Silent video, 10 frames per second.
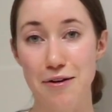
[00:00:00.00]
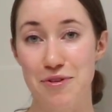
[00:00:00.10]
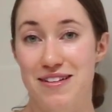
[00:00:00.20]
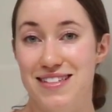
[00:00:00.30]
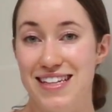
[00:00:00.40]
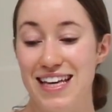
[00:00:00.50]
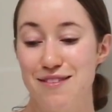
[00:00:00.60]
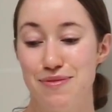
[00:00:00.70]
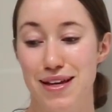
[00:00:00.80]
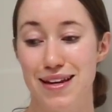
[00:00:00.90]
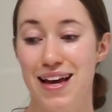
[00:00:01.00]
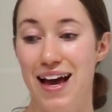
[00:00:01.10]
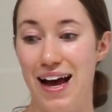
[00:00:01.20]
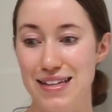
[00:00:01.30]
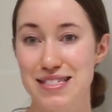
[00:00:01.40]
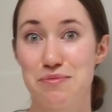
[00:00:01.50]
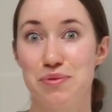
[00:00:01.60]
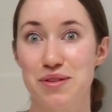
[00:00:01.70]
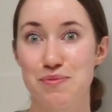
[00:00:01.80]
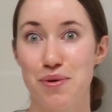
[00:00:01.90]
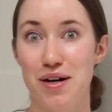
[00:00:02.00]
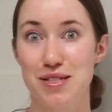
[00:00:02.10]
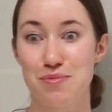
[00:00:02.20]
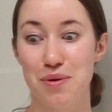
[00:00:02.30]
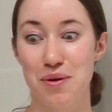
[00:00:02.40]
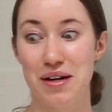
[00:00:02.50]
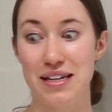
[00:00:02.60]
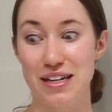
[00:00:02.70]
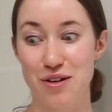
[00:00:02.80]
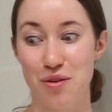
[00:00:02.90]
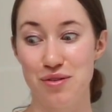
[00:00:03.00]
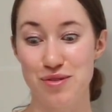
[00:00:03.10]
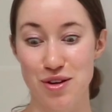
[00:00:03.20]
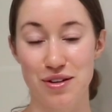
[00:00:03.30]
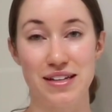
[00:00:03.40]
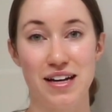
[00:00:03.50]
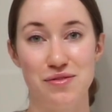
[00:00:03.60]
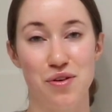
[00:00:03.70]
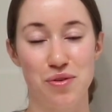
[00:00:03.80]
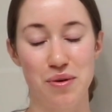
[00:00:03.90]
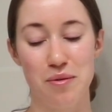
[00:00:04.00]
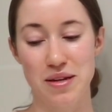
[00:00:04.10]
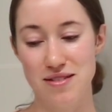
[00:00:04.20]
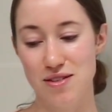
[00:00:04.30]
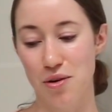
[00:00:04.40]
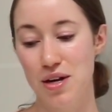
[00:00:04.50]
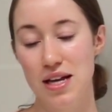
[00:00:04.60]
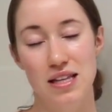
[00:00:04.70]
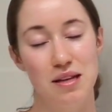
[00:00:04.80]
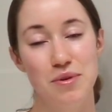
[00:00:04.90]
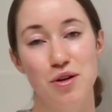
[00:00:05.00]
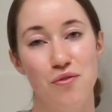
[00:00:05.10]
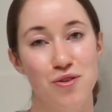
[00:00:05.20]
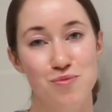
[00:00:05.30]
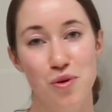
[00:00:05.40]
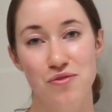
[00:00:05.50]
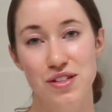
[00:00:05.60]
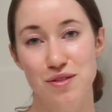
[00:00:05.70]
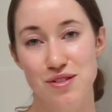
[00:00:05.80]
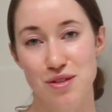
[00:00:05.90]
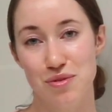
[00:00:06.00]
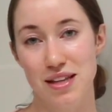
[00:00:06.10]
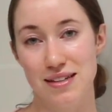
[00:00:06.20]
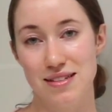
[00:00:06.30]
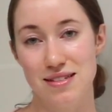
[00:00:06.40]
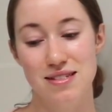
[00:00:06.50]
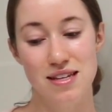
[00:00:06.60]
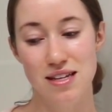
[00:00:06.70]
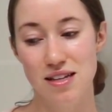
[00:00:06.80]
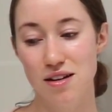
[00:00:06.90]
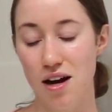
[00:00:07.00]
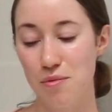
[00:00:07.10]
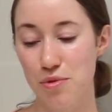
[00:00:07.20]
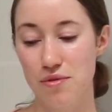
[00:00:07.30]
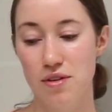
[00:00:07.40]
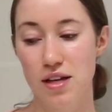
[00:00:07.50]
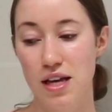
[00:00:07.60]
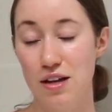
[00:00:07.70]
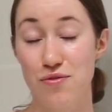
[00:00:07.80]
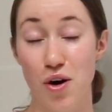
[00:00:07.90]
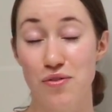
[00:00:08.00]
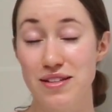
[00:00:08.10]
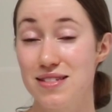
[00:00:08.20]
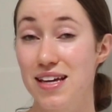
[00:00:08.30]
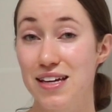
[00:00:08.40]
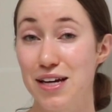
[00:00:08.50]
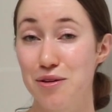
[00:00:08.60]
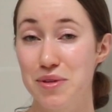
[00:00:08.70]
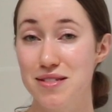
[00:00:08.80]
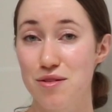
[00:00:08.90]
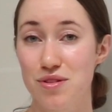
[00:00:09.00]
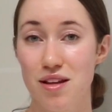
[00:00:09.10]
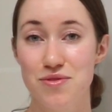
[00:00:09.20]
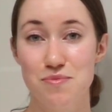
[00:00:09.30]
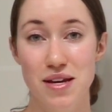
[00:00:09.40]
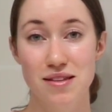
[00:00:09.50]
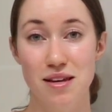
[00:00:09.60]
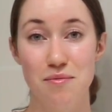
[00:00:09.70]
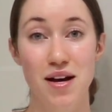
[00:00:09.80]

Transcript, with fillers: I wanted to keep it as simple as possible and I know it was already kind of overwhelming. So let me know if there's more videos that you would like to see um, involving skincare because I would love to make them.